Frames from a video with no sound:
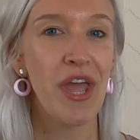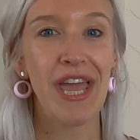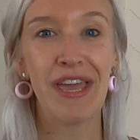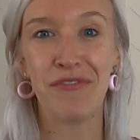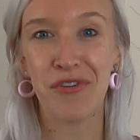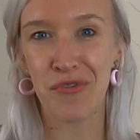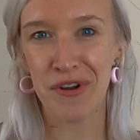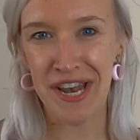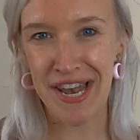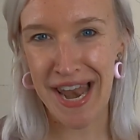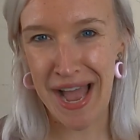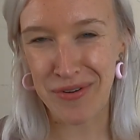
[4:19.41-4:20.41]
If you're
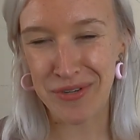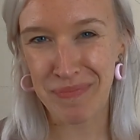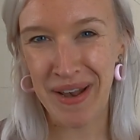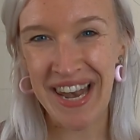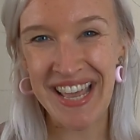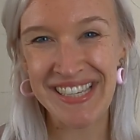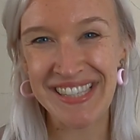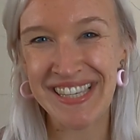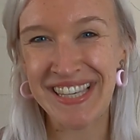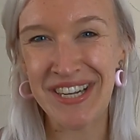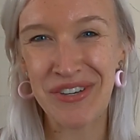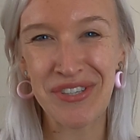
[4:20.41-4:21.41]
in loud
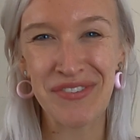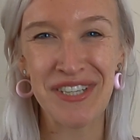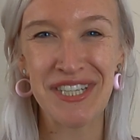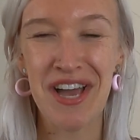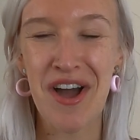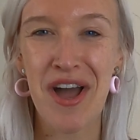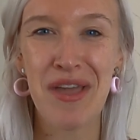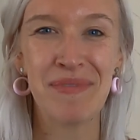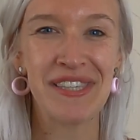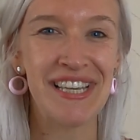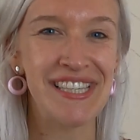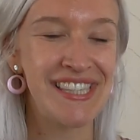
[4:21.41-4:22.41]
places a lot of the time,
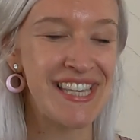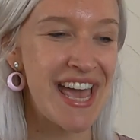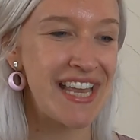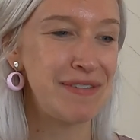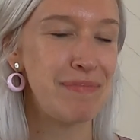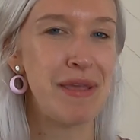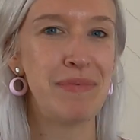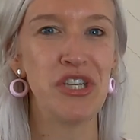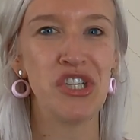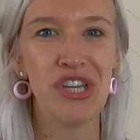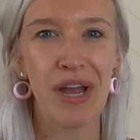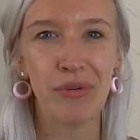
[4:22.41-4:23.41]
as I said, maybe
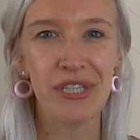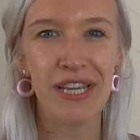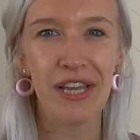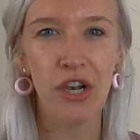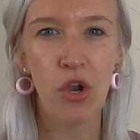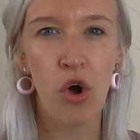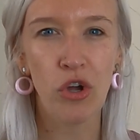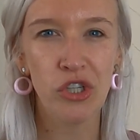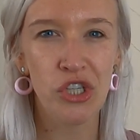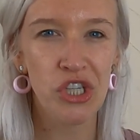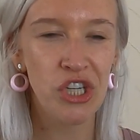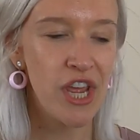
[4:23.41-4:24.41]
shouting a
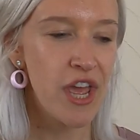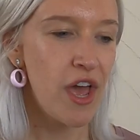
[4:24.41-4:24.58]
lot.